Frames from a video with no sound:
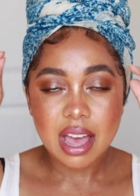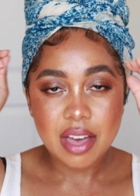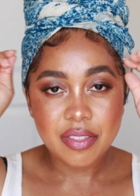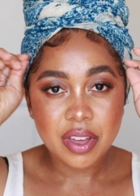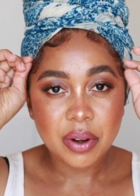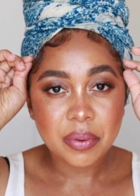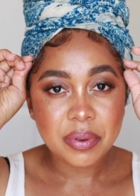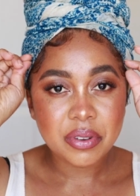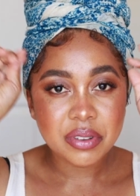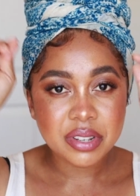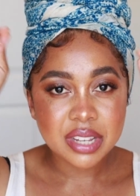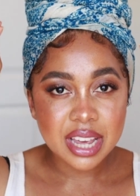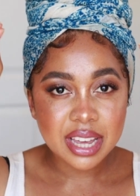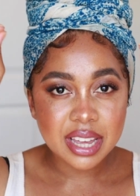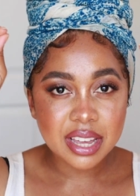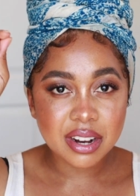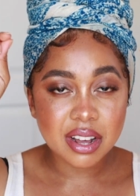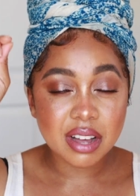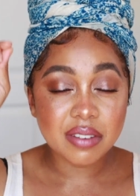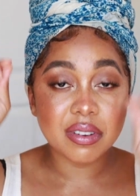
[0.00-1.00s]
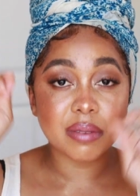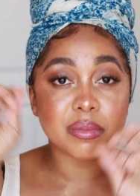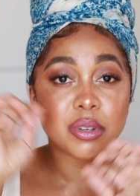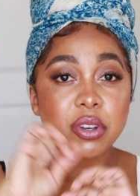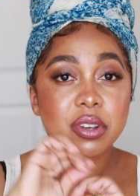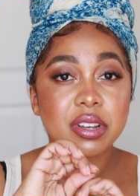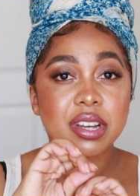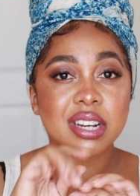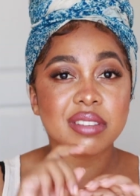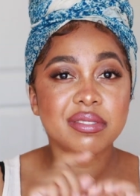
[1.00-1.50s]
and then when you take it off i'm
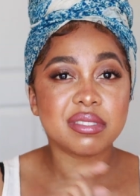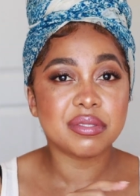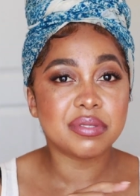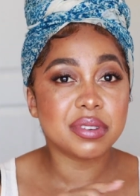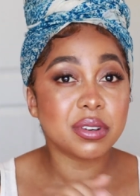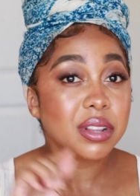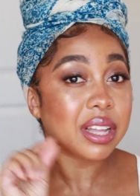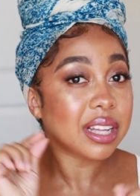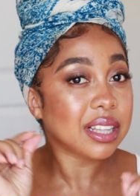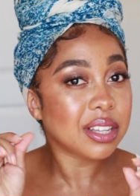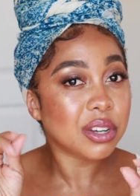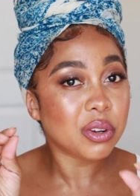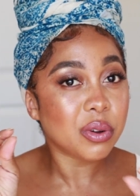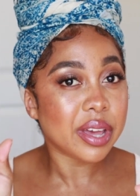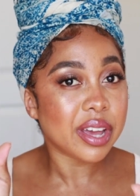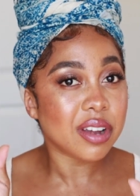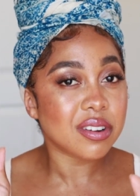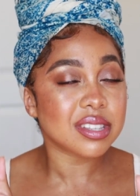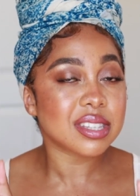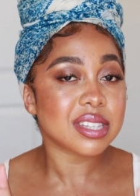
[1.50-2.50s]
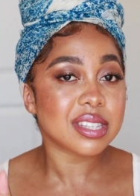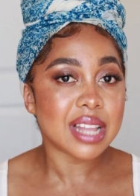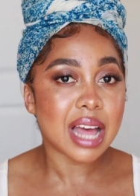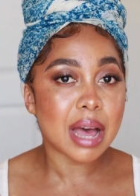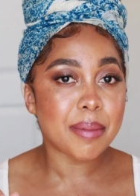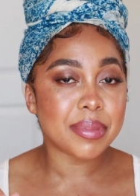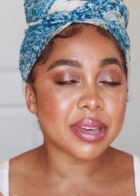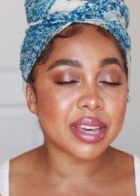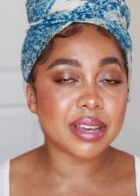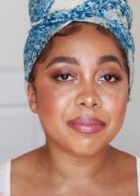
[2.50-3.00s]
sure you can even feel like little hair is
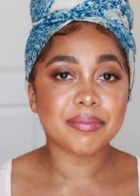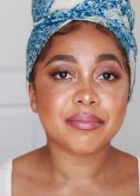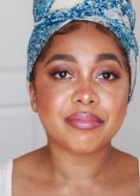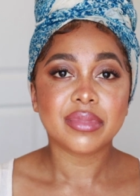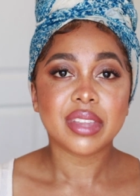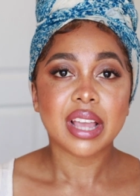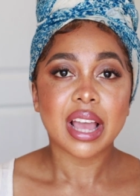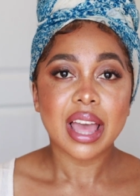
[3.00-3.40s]
snapping